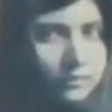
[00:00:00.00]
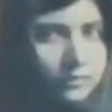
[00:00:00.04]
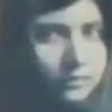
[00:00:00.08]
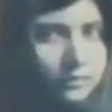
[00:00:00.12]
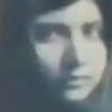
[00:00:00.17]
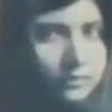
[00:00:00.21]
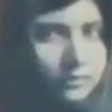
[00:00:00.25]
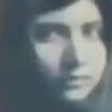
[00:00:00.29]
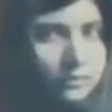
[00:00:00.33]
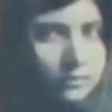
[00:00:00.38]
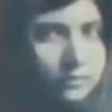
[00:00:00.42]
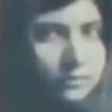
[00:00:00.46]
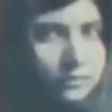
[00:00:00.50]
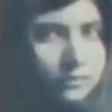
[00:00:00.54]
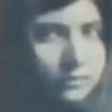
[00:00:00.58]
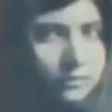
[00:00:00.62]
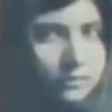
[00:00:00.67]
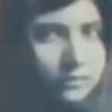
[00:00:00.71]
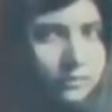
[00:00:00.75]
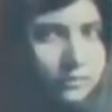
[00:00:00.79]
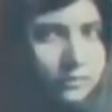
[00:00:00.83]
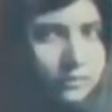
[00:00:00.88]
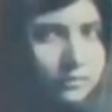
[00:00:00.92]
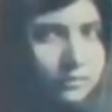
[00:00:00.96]

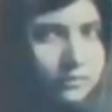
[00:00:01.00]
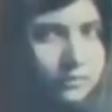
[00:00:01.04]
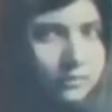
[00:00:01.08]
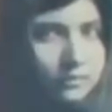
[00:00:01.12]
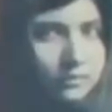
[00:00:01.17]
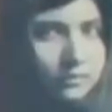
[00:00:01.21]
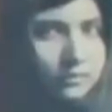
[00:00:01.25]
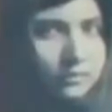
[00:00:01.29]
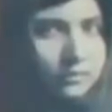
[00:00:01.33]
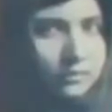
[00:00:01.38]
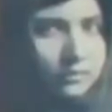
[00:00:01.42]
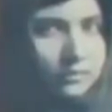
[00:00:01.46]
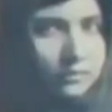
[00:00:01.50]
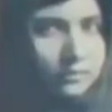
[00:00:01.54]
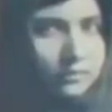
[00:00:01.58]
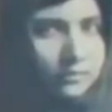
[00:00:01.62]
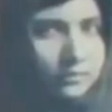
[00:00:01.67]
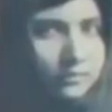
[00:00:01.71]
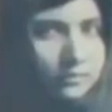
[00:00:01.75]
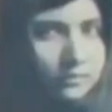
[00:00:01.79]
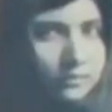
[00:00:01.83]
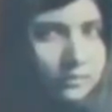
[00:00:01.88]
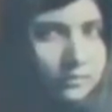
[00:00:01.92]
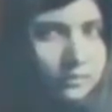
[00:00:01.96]

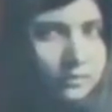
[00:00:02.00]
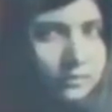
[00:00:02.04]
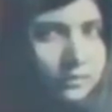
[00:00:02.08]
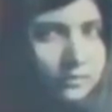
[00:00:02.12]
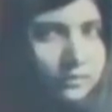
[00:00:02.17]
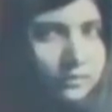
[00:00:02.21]
This person isn't speaking.